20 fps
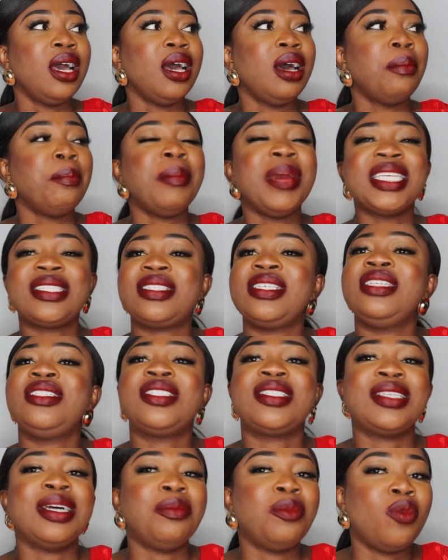message
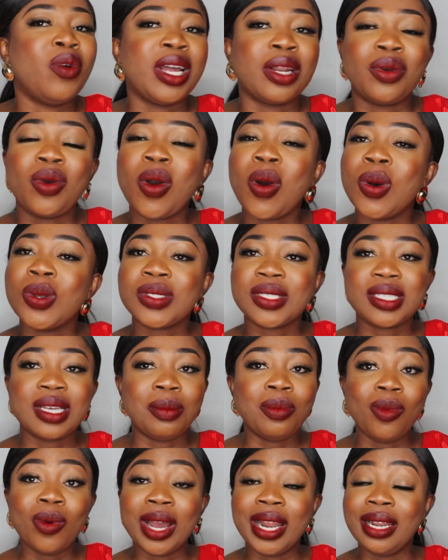someone call
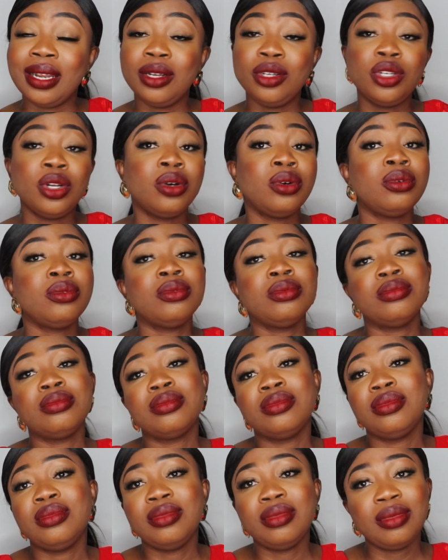someone don't
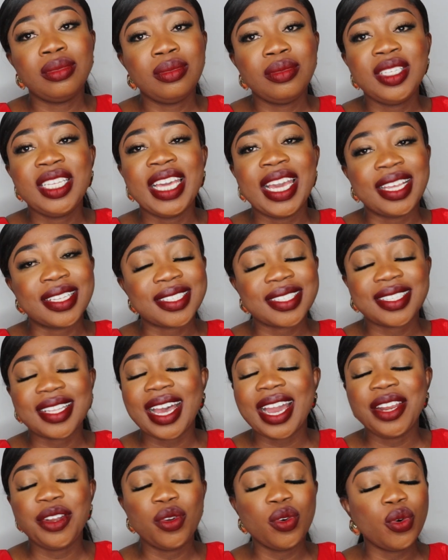yes
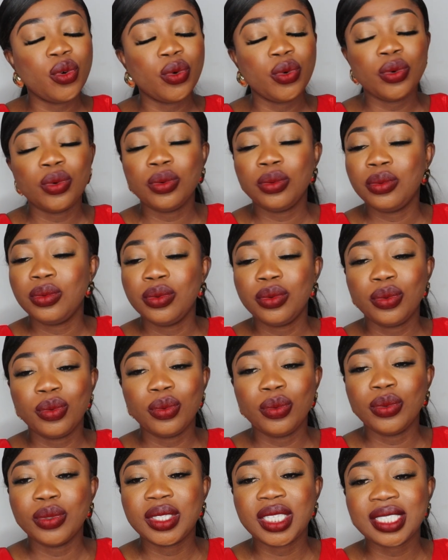i know
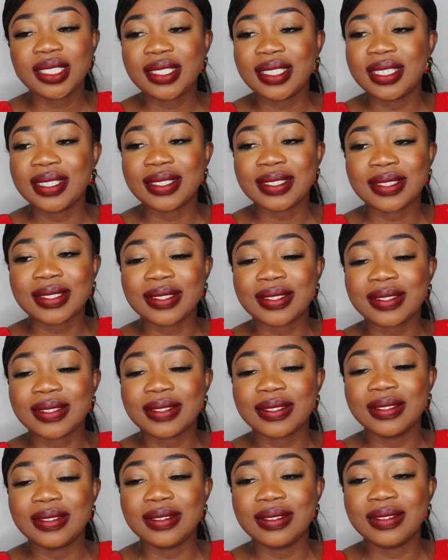this
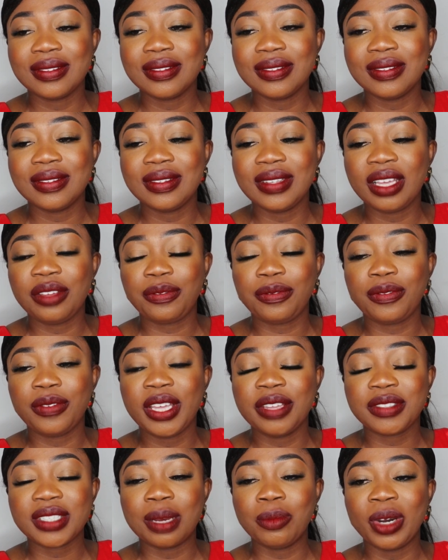is if
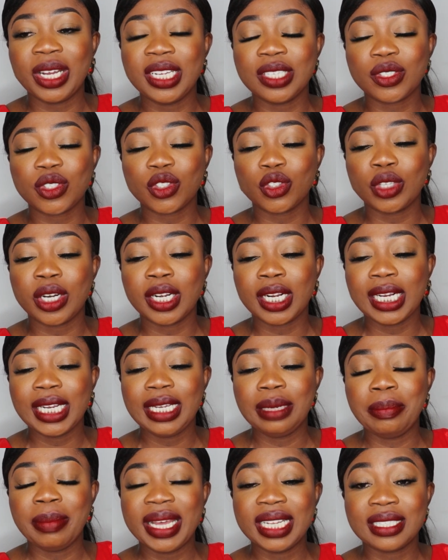if someone is
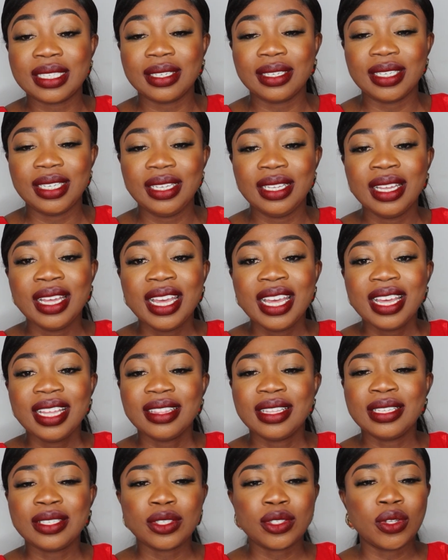struggling mentally
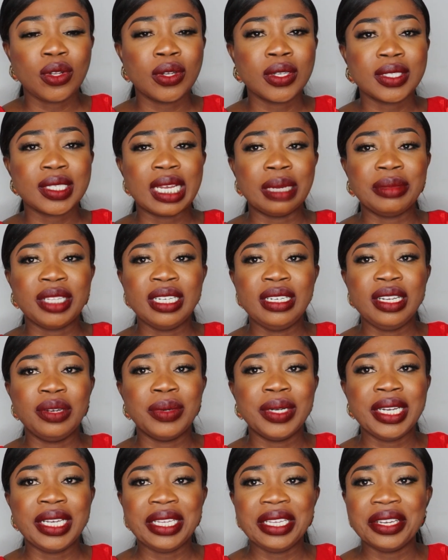this is not something they
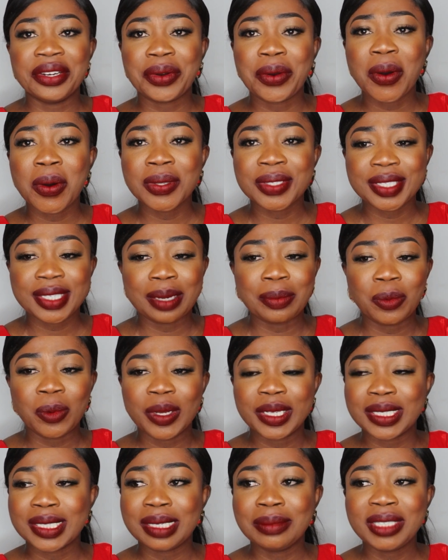want to hear call
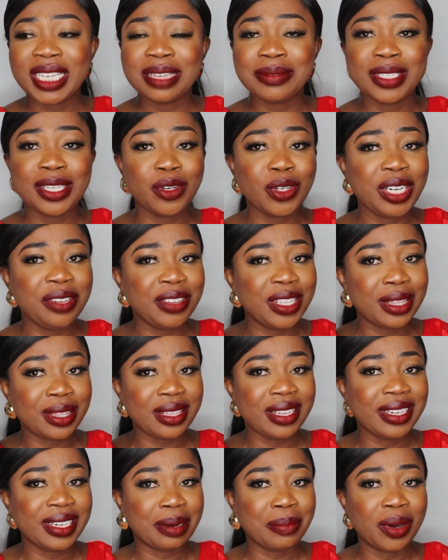someone sometimes they don't even
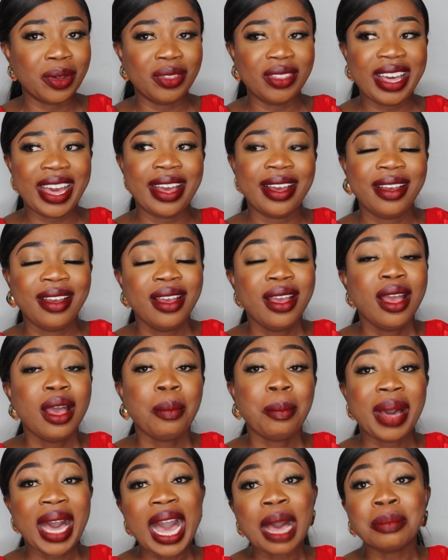think about that
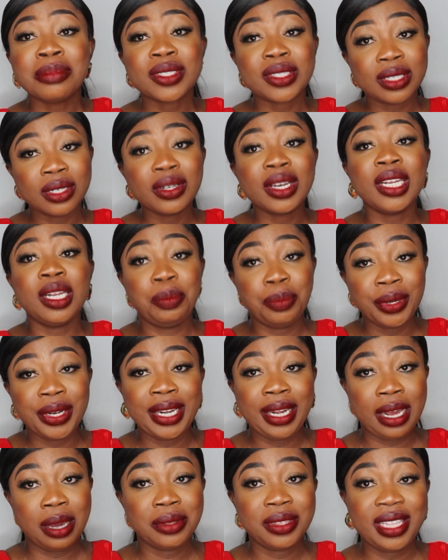but i'm still going to put
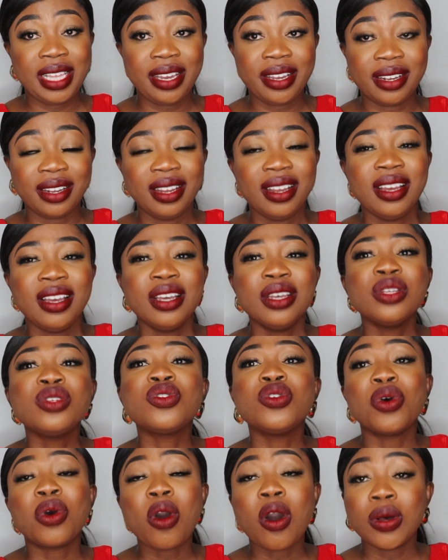it out there
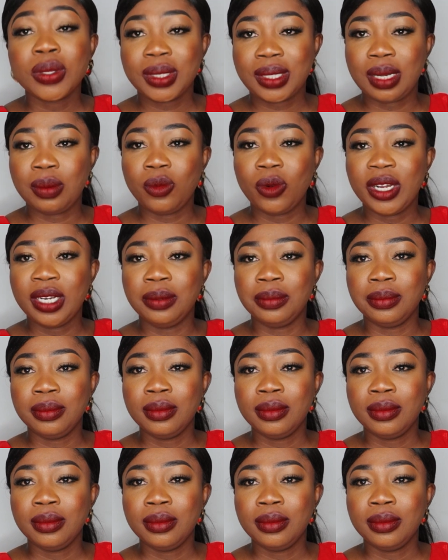so call someone